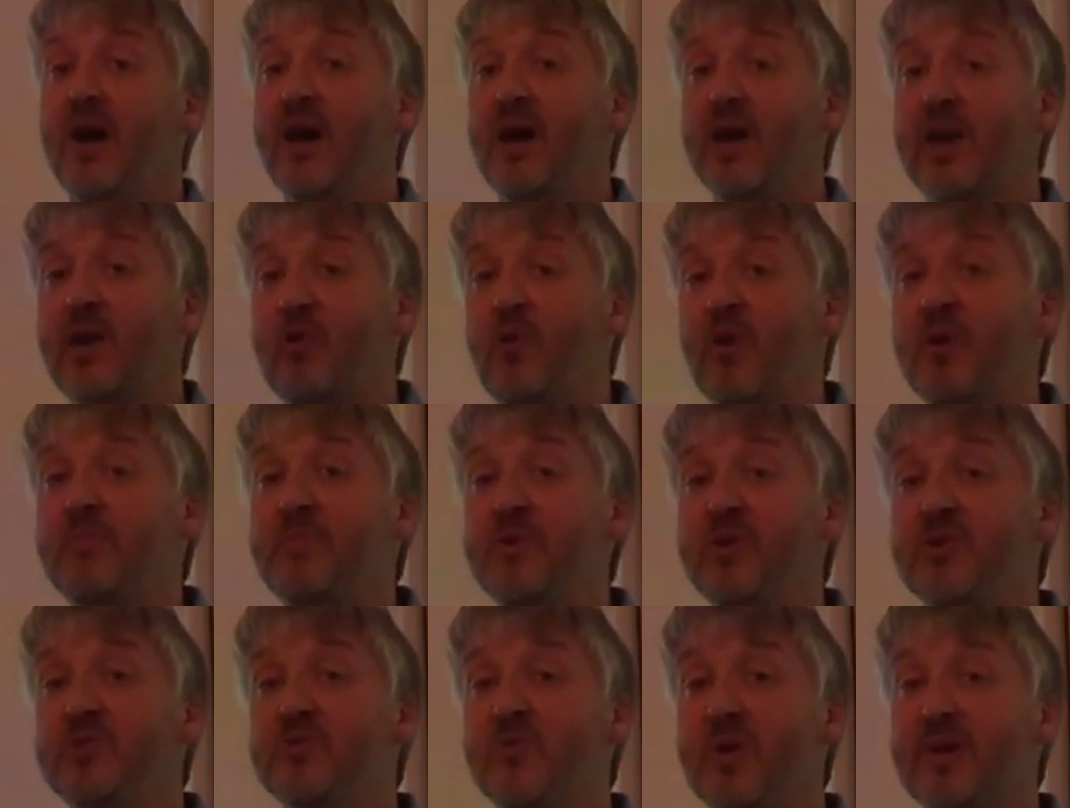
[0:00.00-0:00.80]
equip
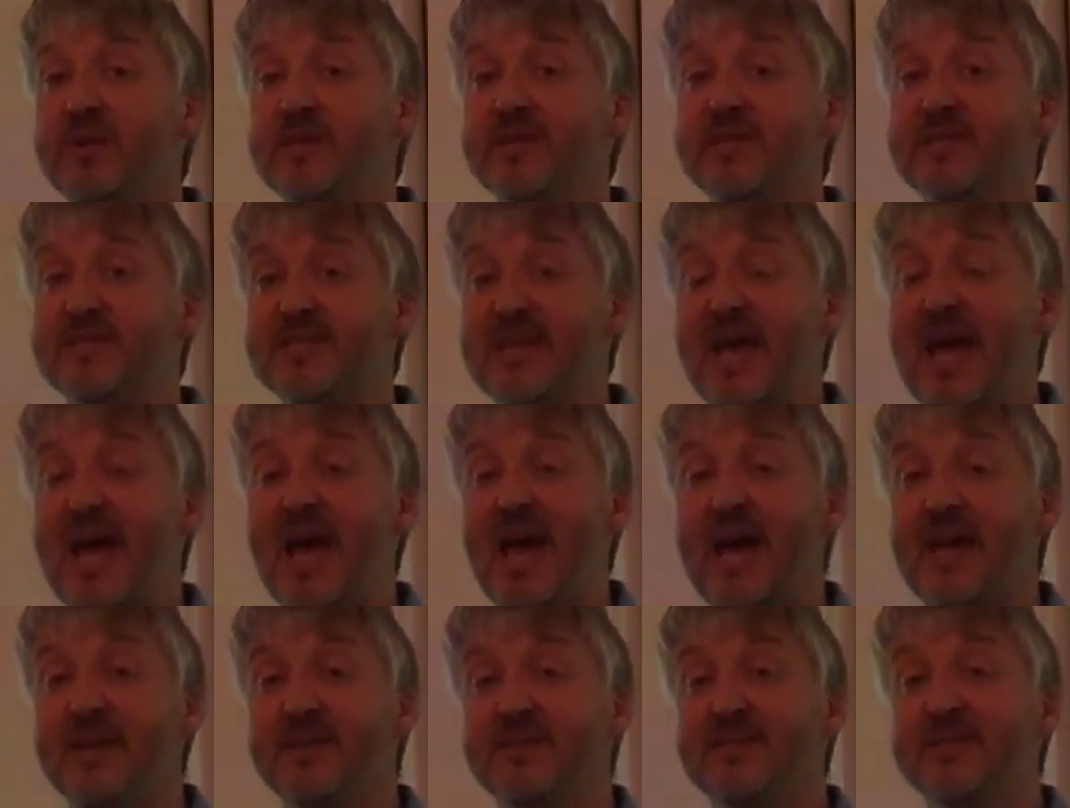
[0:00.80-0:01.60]
you to
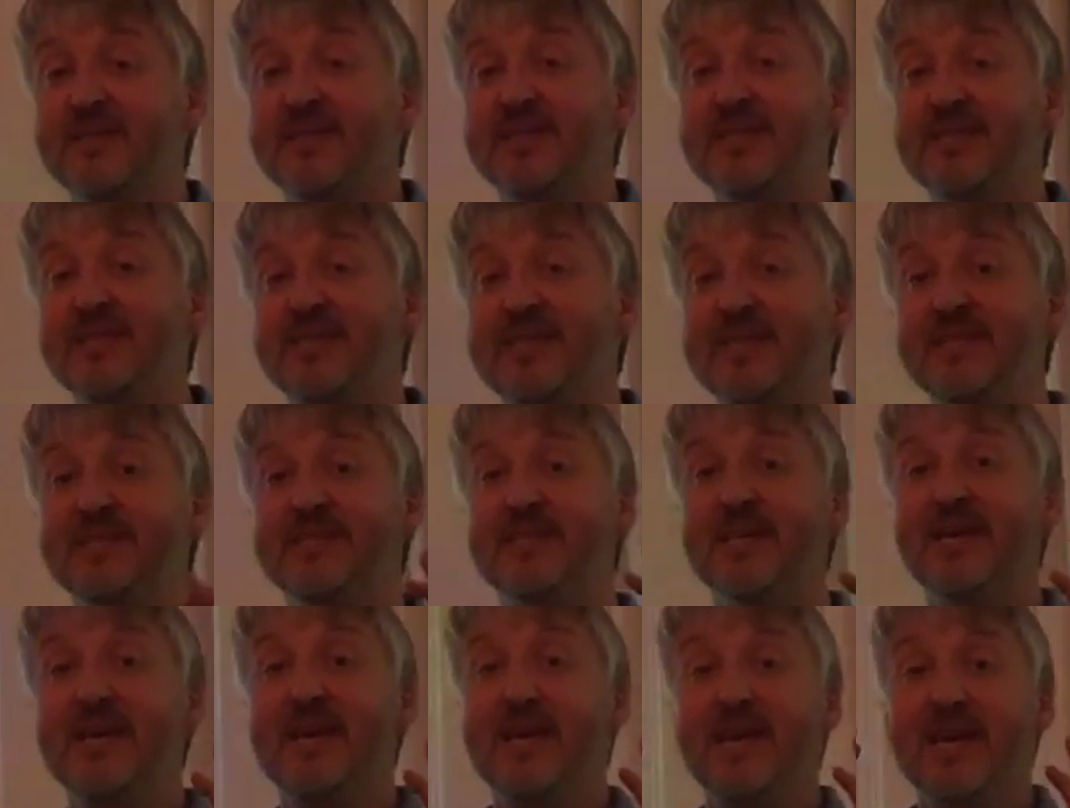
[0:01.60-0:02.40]
understand that it
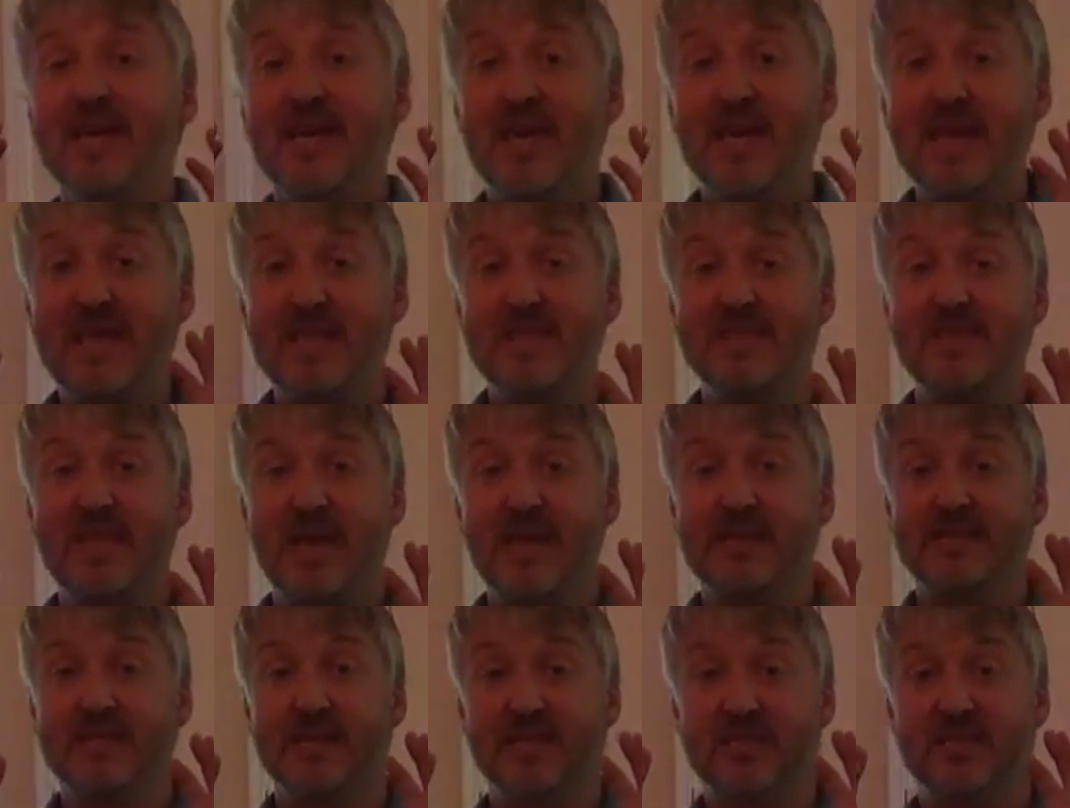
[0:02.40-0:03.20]
is in
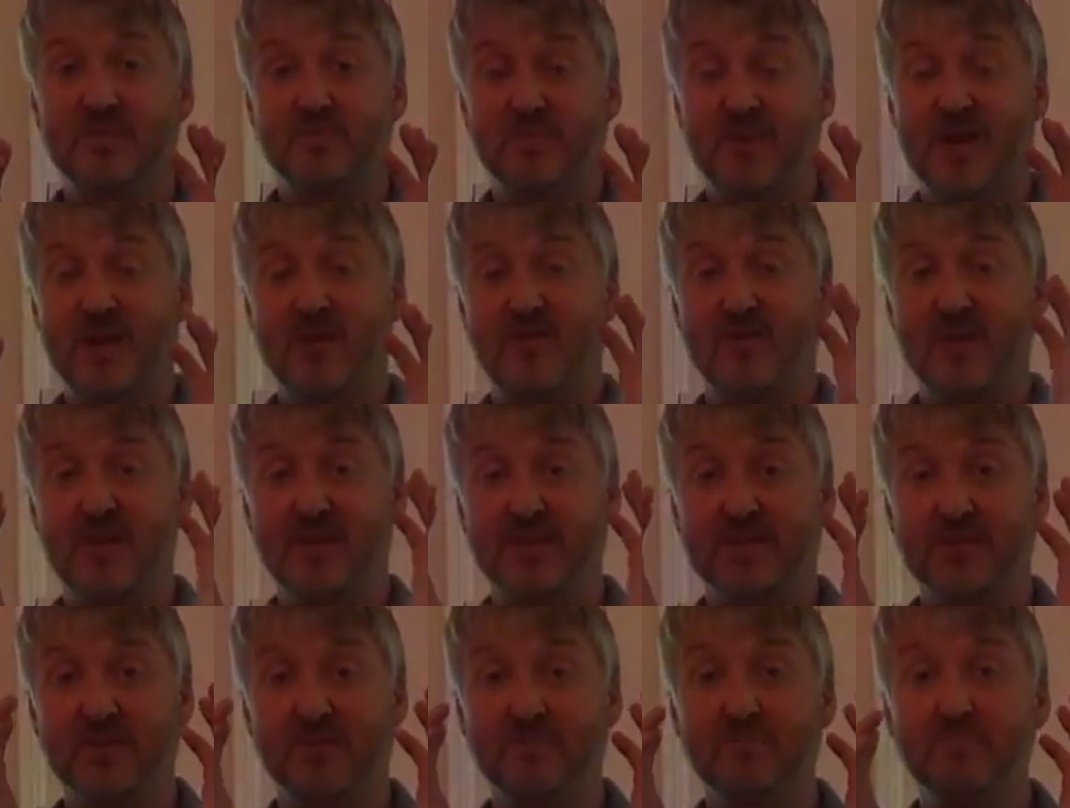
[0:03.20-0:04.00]
that
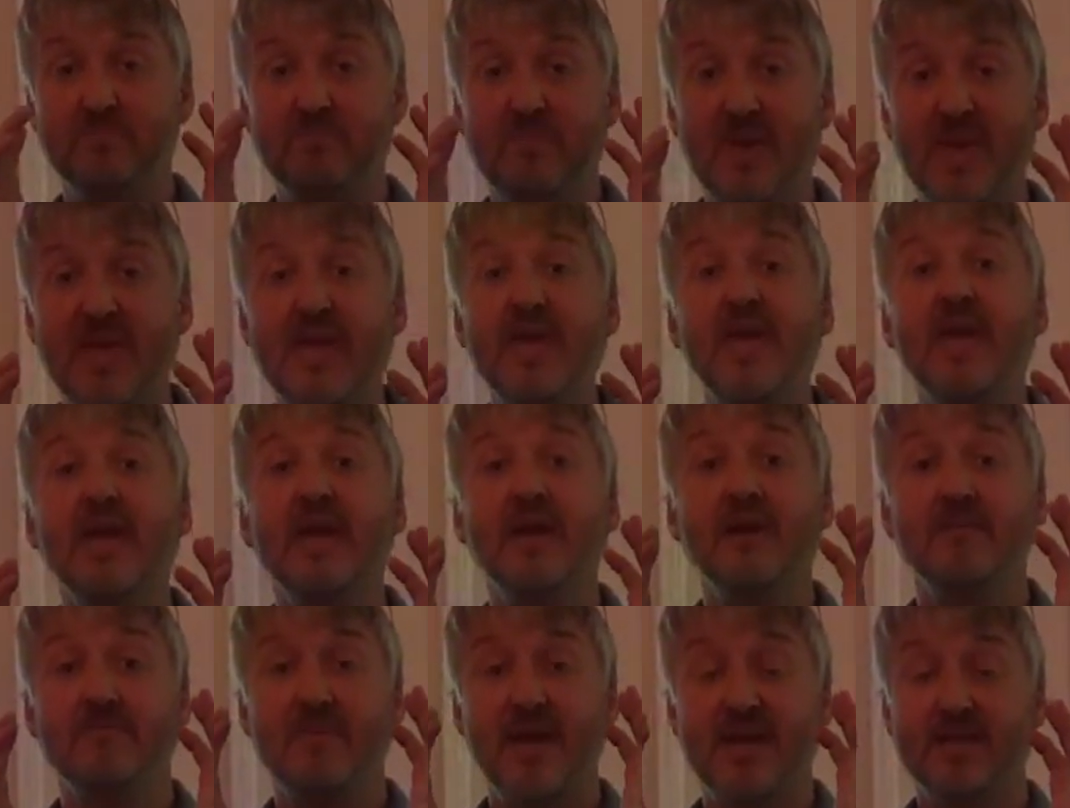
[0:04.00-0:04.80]
experience of
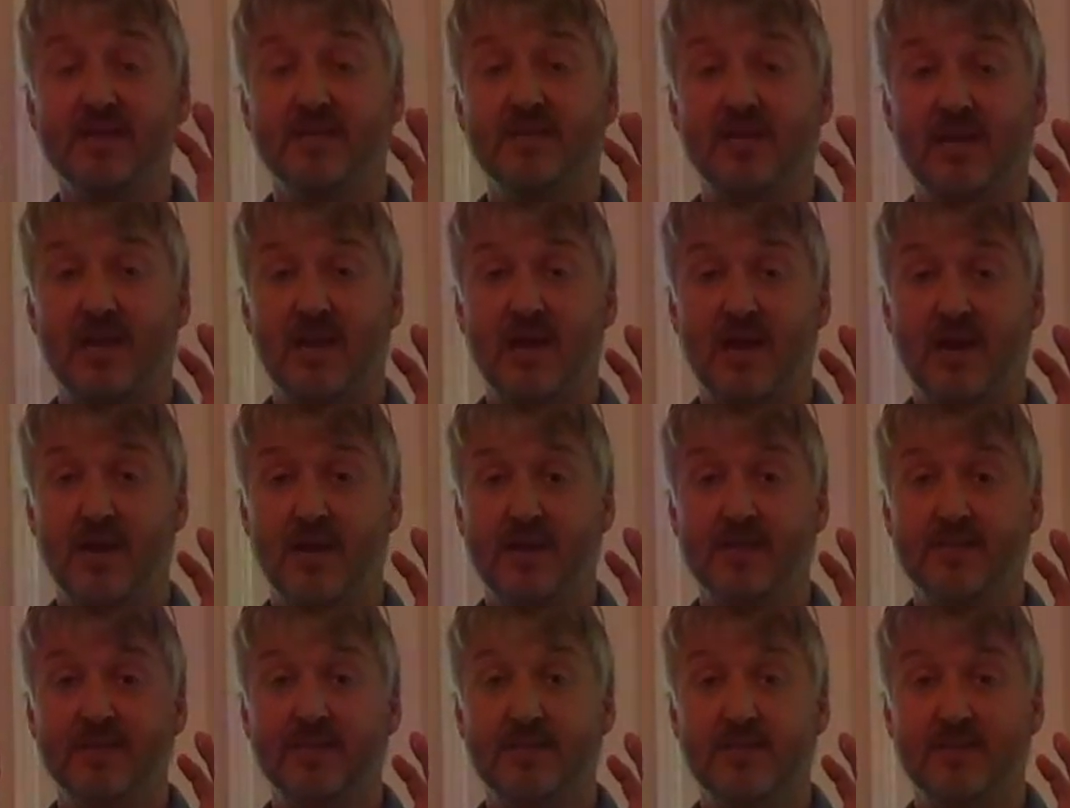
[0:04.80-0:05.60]
being
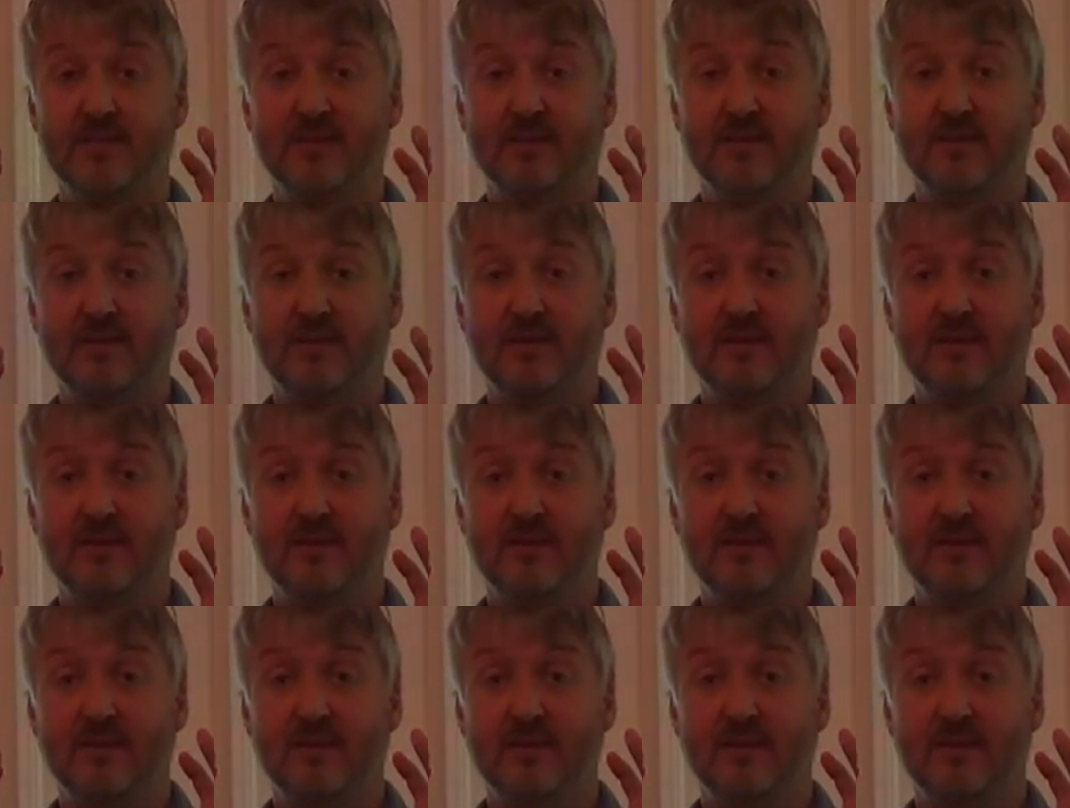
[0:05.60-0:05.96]
mentalised